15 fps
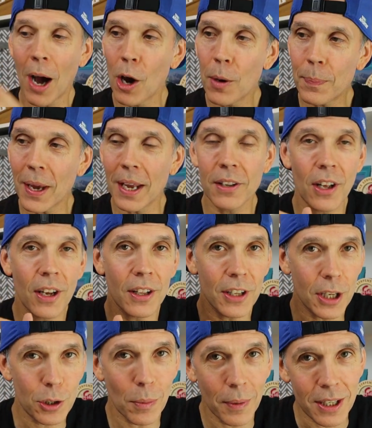hoping that
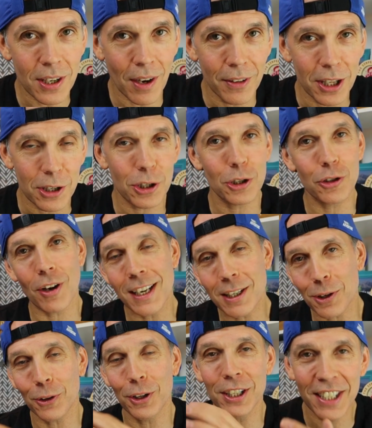this will be something that's
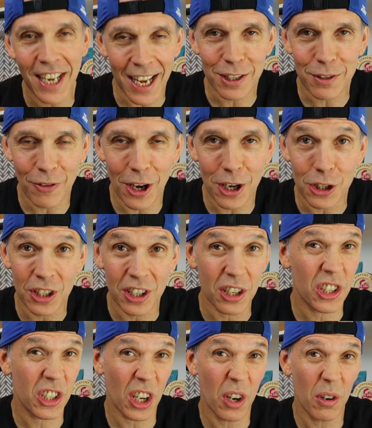addressed on the next version of the
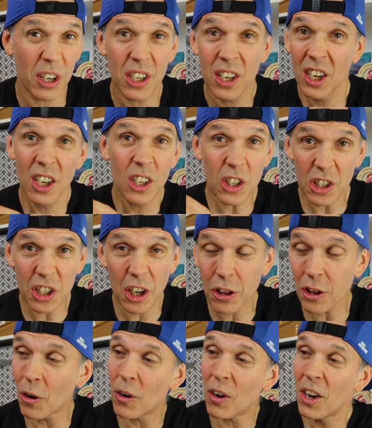shoe, and just a
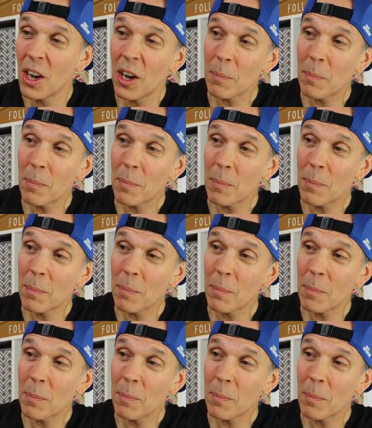thought,